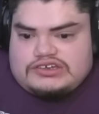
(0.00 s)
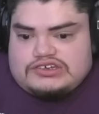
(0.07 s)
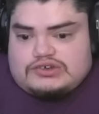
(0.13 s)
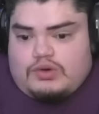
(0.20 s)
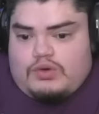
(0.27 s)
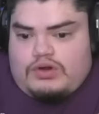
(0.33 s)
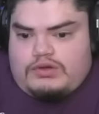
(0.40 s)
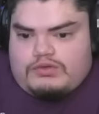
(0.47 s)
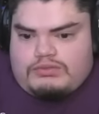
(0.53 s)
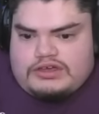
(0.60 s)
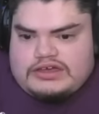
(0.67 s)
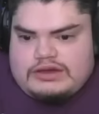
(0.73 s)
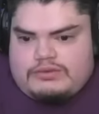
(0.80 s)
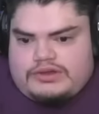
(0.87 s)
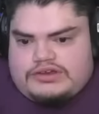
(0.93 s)
scoring when we
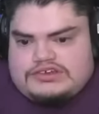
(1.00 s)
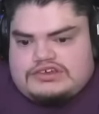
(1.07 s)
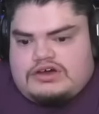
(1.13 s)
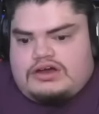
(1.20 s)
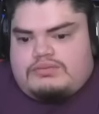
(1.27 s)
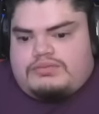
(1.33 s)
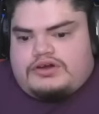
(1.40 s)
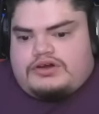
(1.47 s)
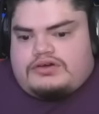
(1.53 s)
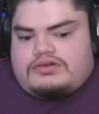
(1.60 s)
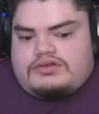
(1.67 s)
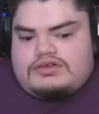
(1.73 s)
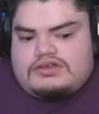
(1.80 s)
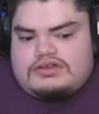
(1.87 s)
get runners on, bro.